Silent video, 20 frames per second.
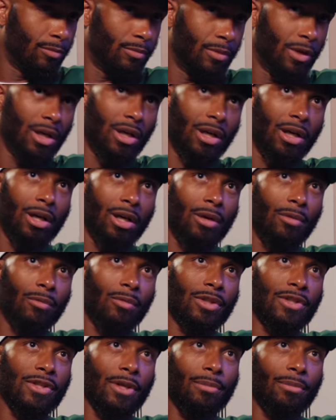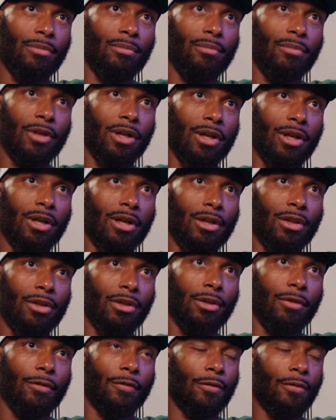uh, what's it? Uh,
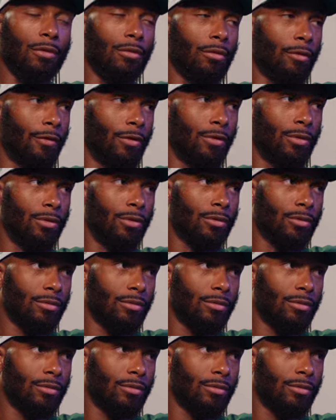your food review.